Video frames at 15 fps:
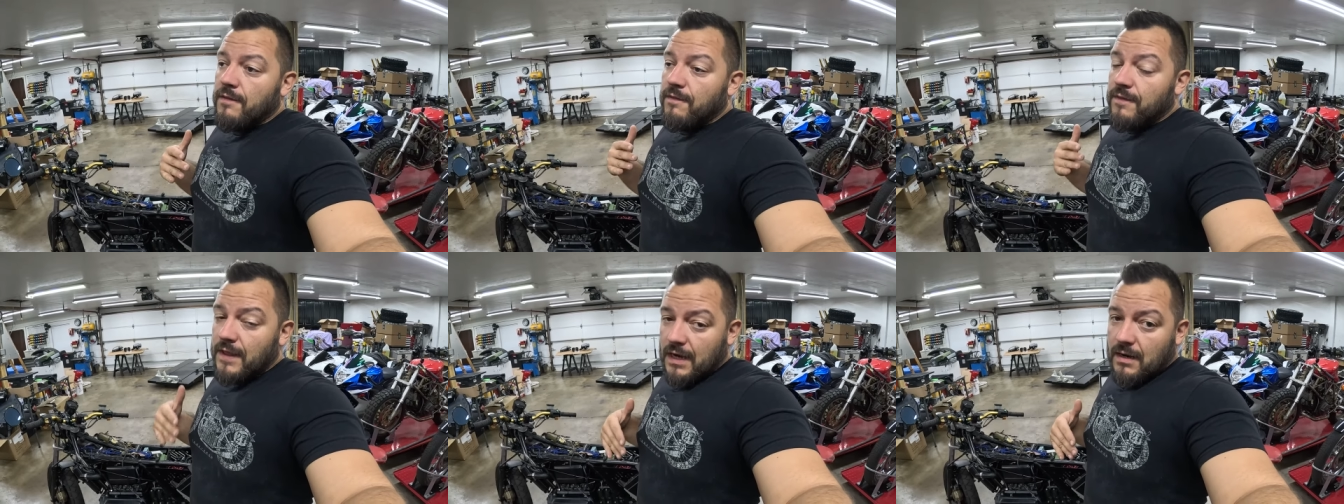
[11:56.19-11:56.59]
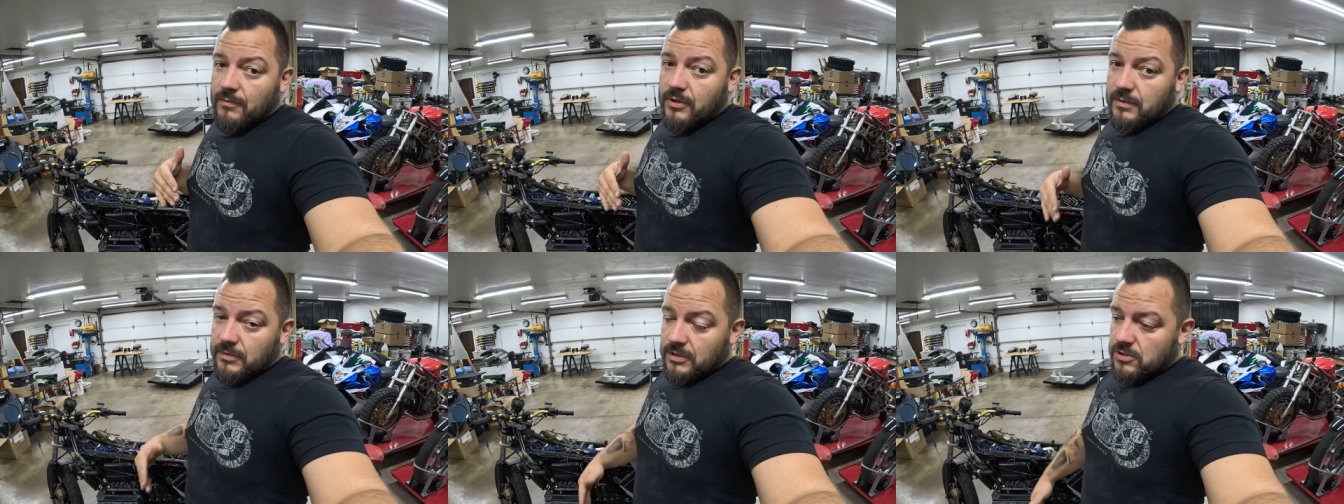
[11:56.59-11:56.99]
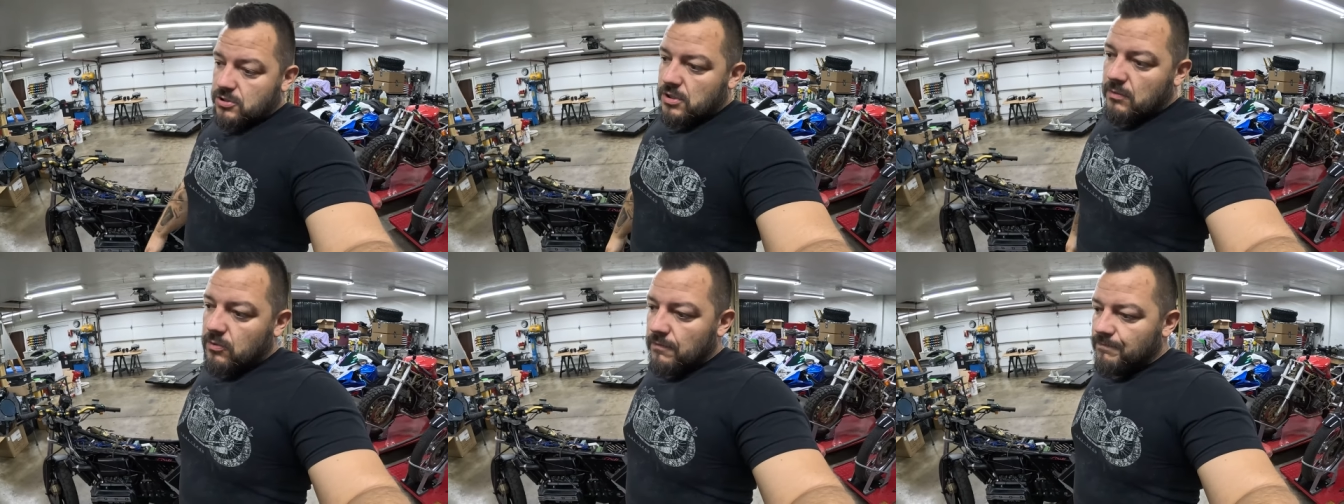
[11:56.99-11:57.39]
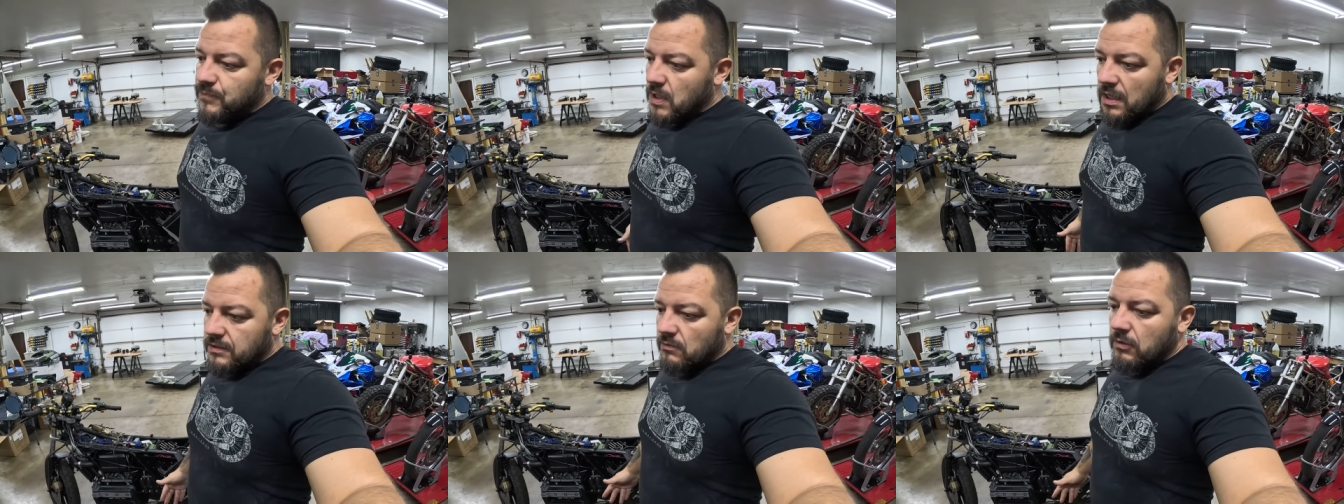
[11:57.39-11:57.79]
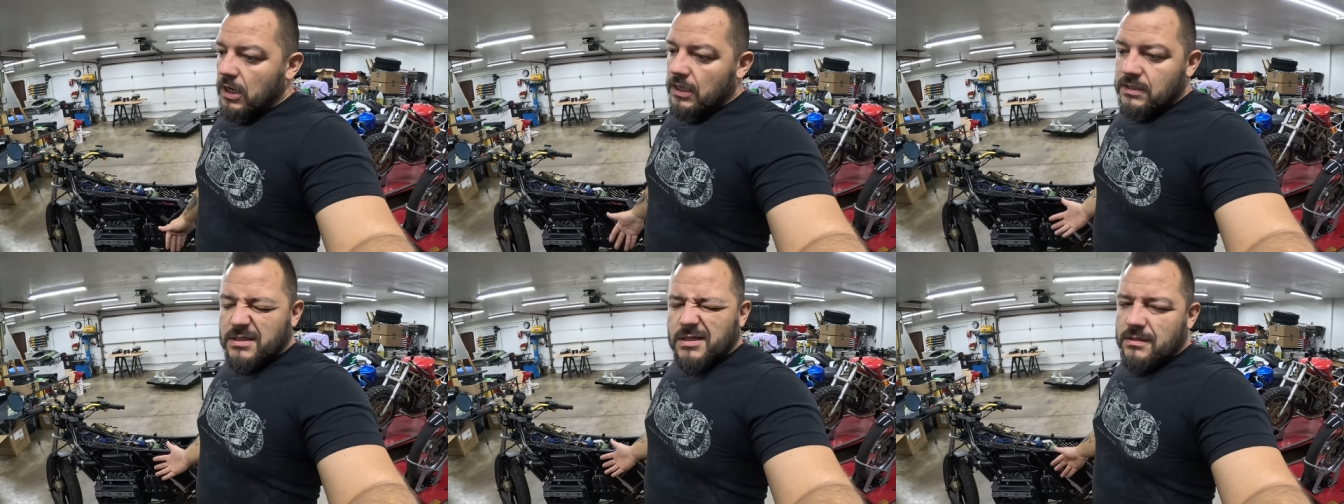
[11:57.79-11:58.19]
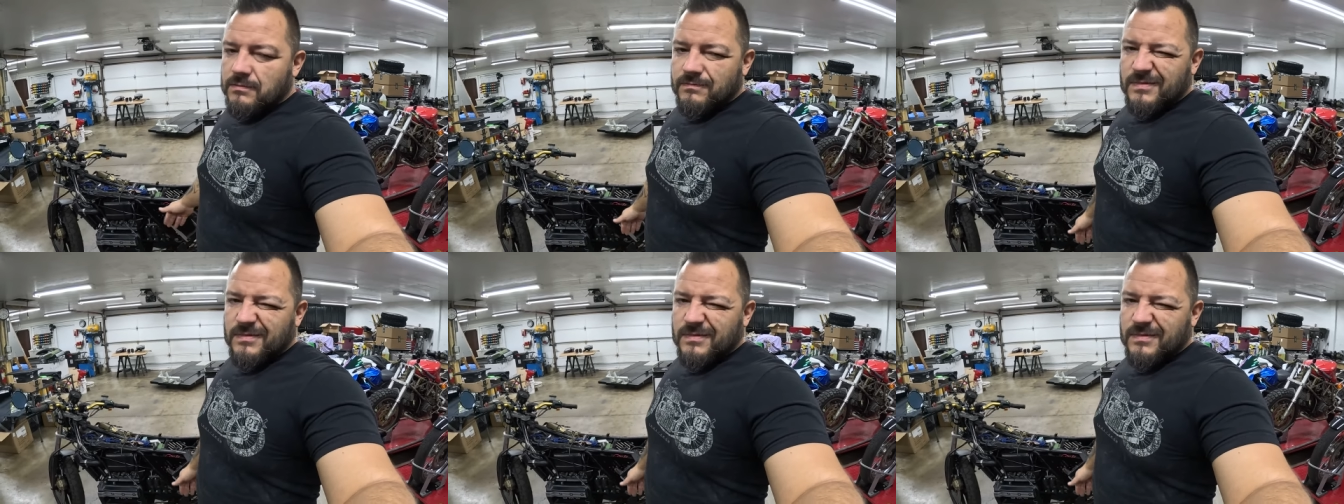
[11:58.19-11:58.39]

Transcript: then I'm going to be in trouble. Otherwise,